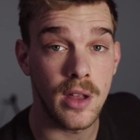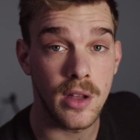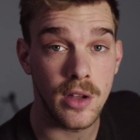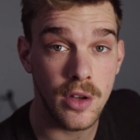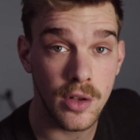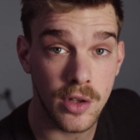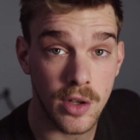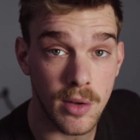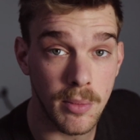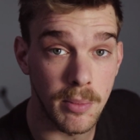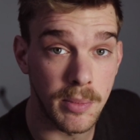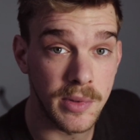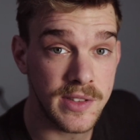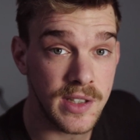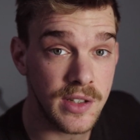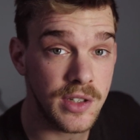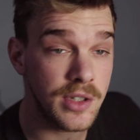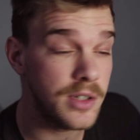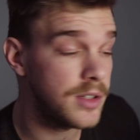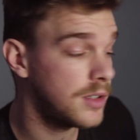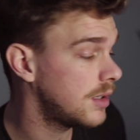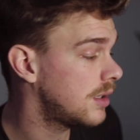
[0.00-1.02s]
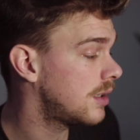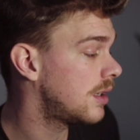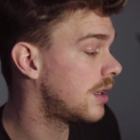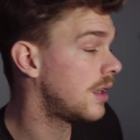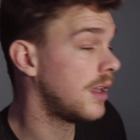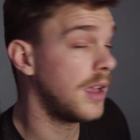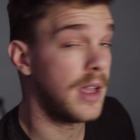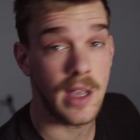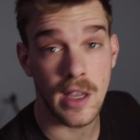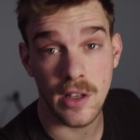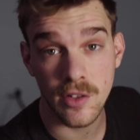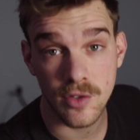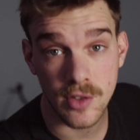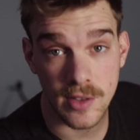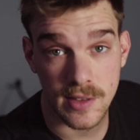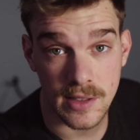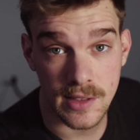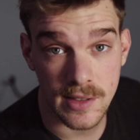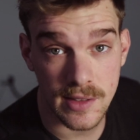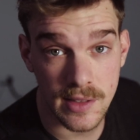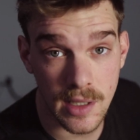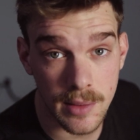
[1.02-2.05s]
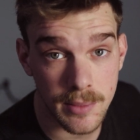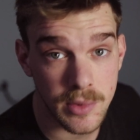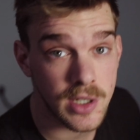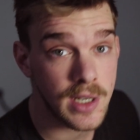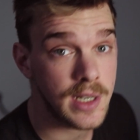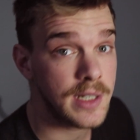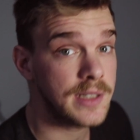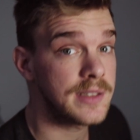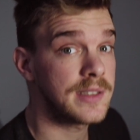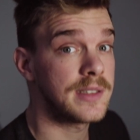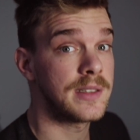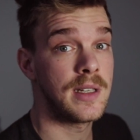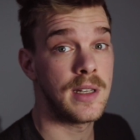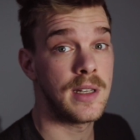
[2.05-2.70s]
Good composition, interesting subject,